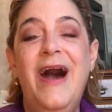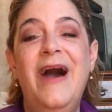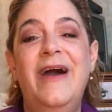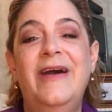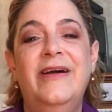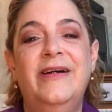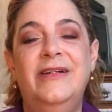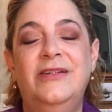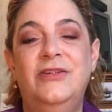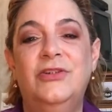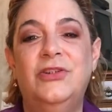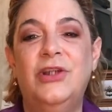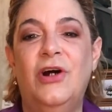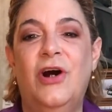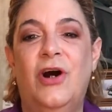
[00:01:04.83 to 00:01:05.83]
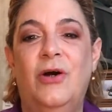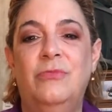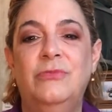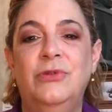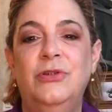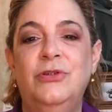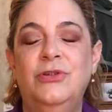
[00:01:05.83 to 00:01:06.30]
And
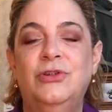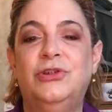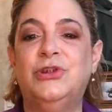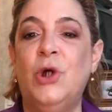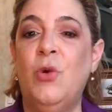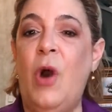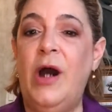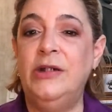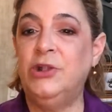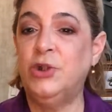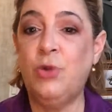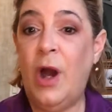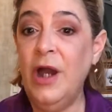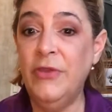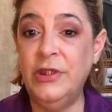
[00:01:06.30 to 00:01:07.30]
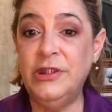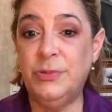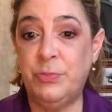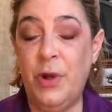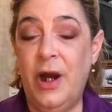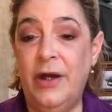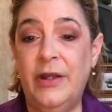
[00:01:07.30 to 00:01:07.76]
so I try these
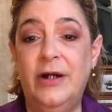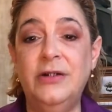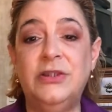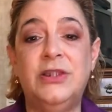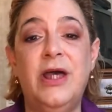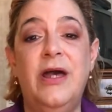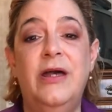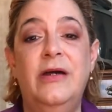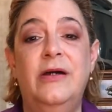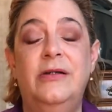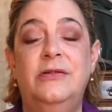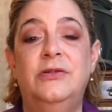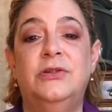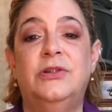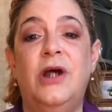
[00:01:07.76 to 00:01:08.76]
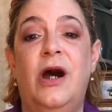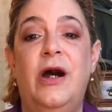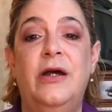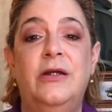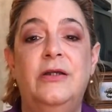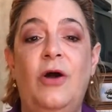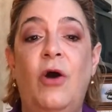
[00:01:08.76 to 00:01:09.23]
products, and
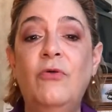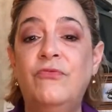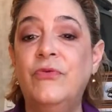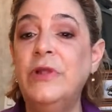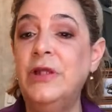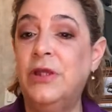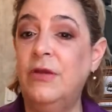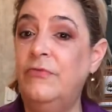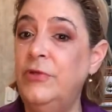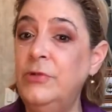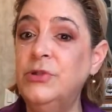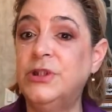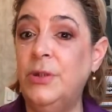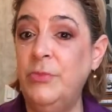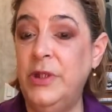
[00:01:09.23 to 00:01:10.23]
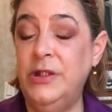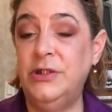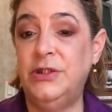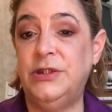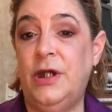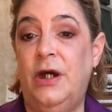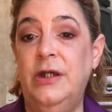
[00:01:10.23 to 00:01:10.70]
I hopefully give you some
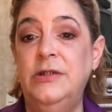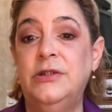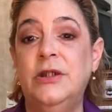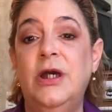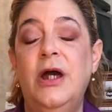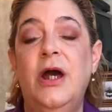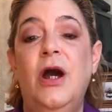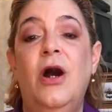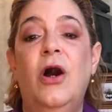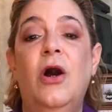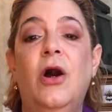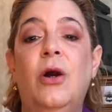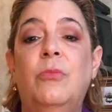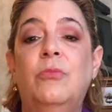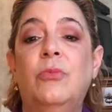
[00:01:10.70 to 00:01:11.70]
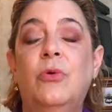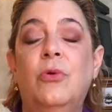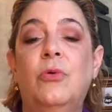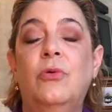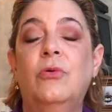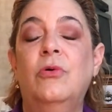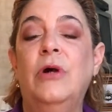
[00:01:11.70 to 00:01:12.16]
insight
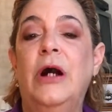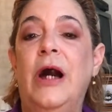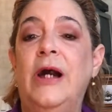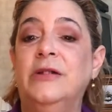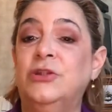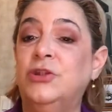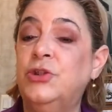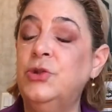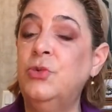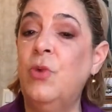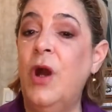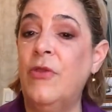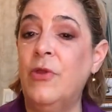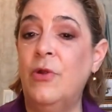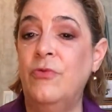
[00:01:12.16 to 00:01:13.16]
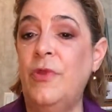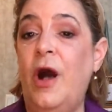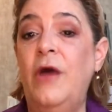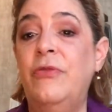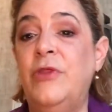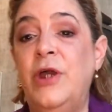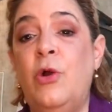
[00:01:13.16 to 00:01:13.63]
as to whether or
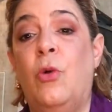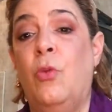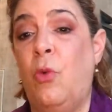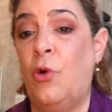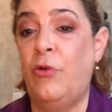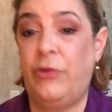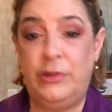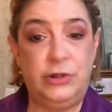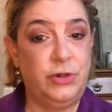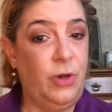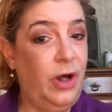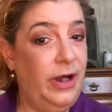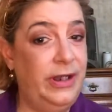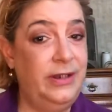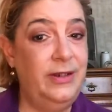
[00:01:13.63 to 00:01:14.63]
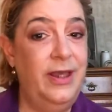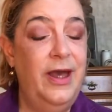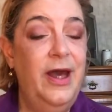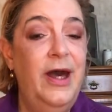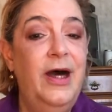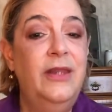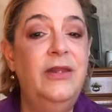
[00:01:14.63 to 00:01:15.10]
not they are worth trying.
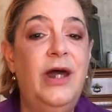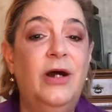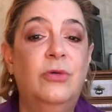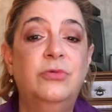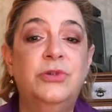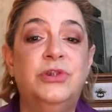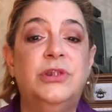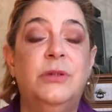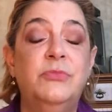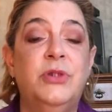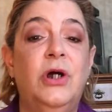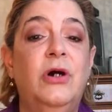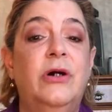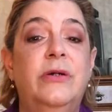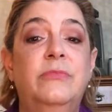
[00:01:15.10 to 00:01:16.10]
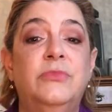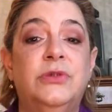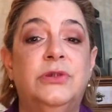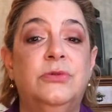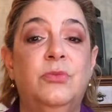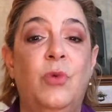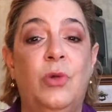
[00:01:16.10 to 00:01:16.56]
Now,
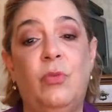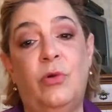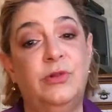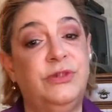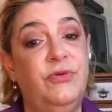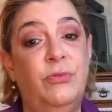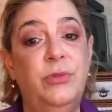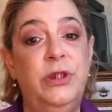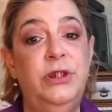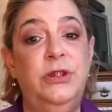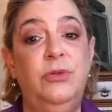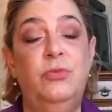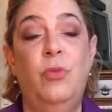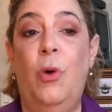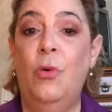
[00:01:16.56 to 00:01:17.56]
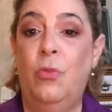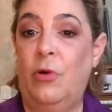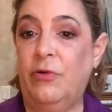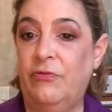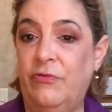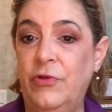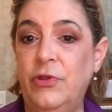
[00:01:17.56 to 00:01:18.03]
sometimes what works for me won't
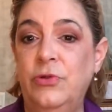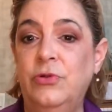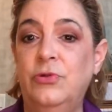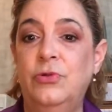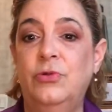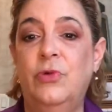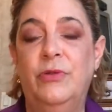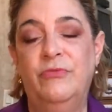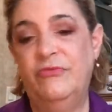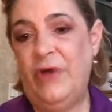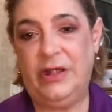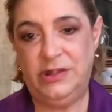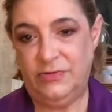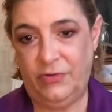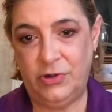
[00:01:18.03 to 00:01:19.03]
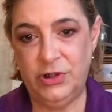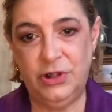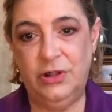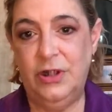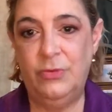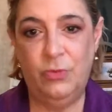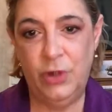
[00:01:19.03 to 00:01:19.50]
work for you, and vice versa,
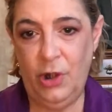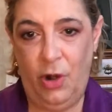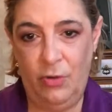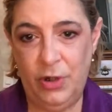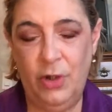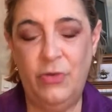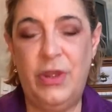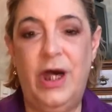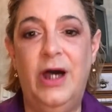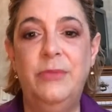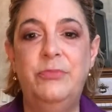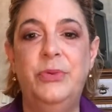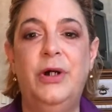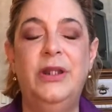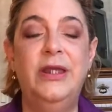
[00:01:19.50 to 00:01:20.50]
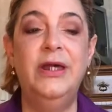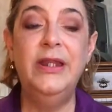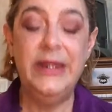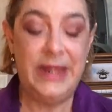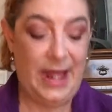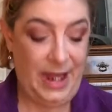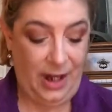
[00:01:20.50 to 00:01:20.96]
and we all know that. But
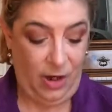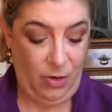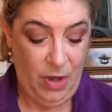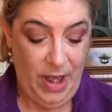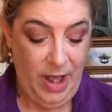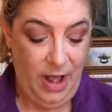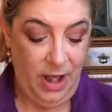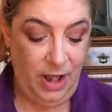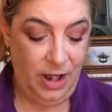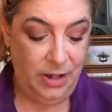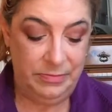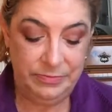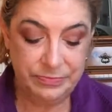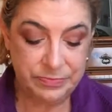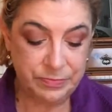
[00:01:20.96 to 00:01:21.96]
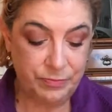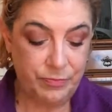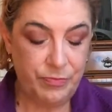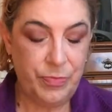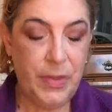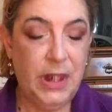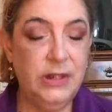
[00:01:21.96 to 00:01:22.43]
anyhow,
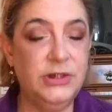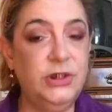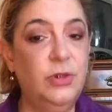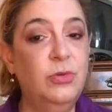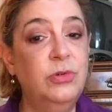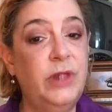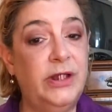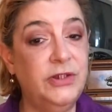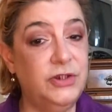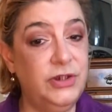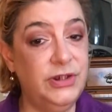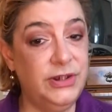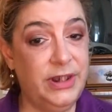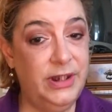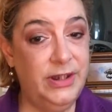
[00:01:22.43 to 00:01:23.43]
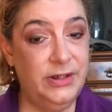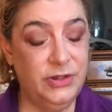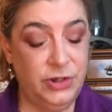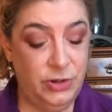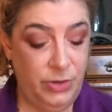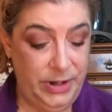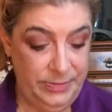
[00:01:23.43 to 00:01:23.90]
so let's just get
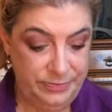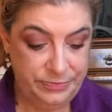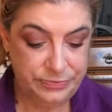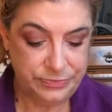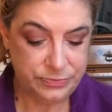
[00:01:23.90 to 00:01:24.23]
into it.